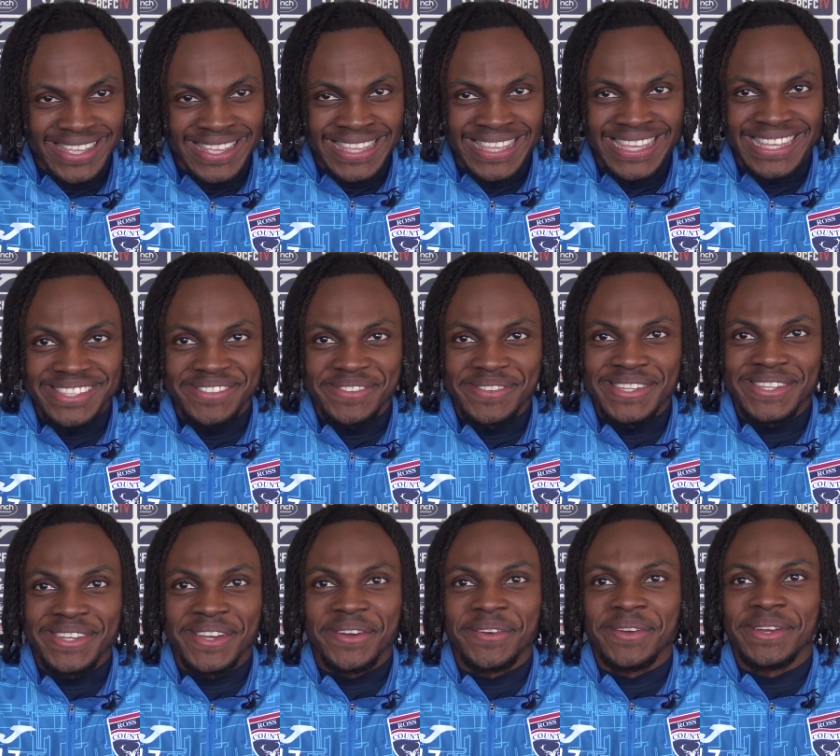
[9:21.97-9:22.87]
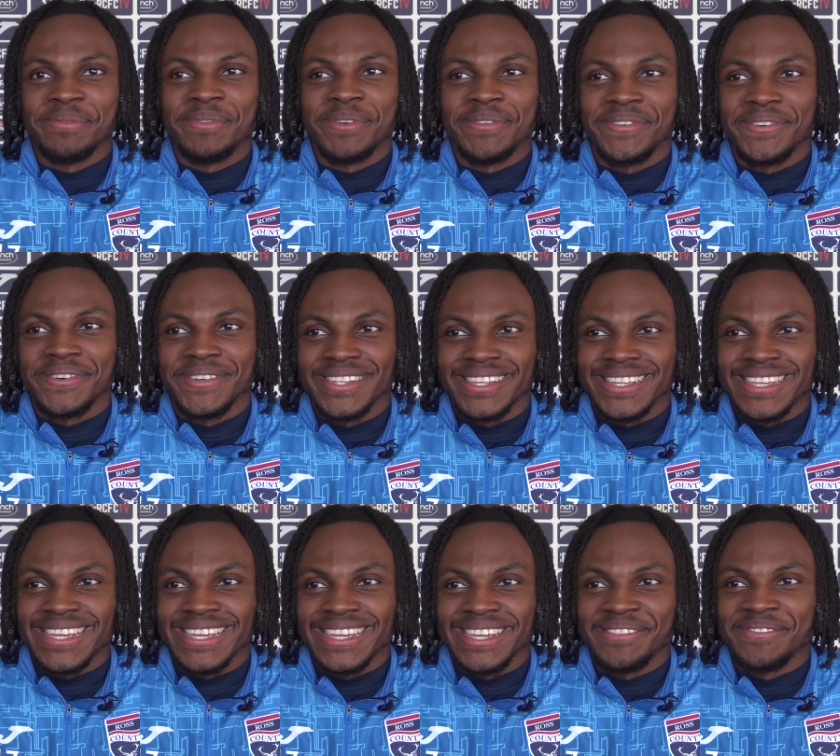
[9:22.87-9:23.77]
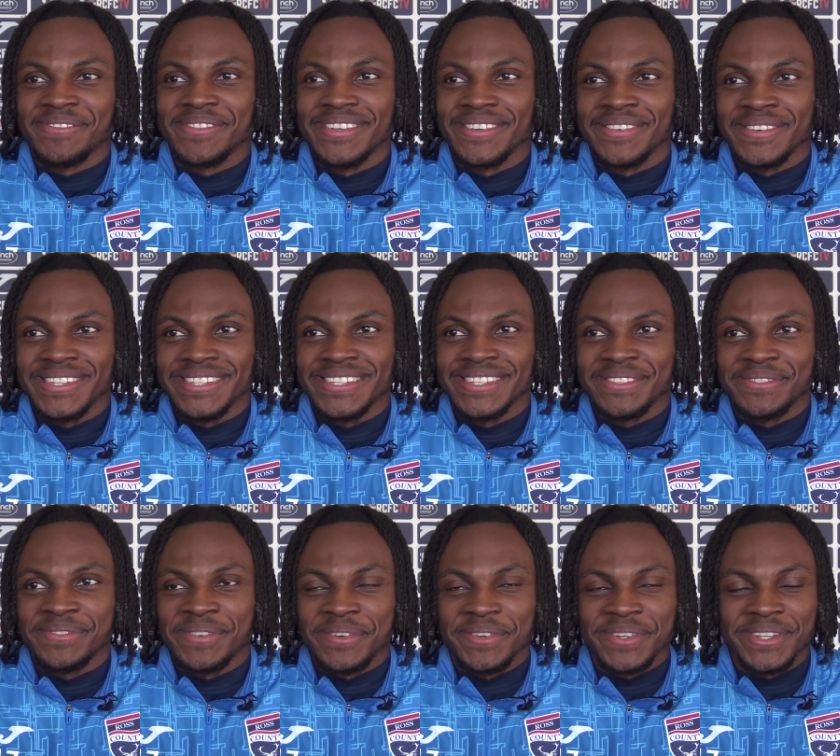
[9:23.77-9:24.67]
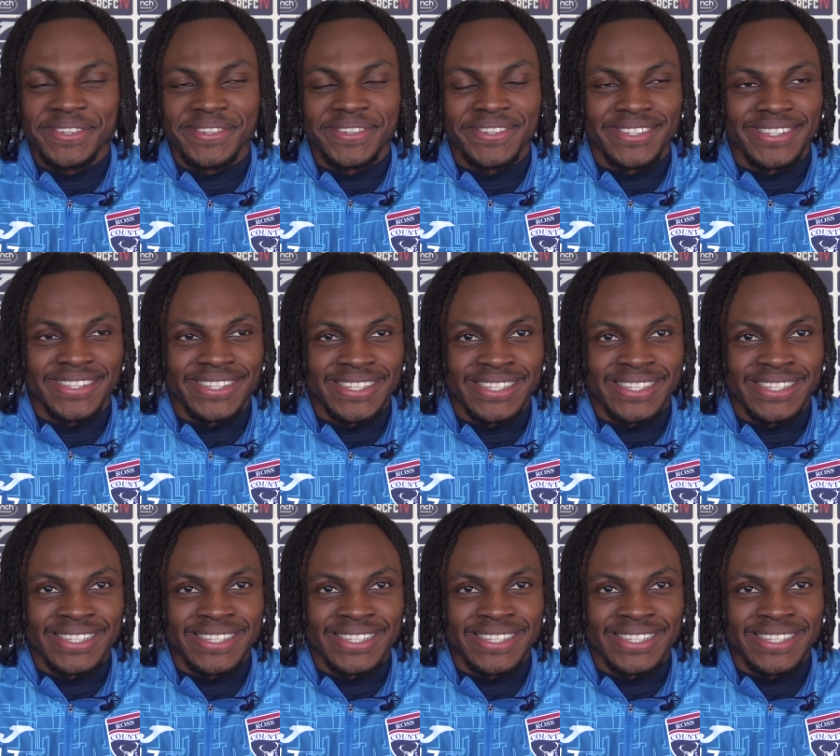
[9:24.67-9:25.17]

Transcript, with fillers: it gets me going before the game, which is very good.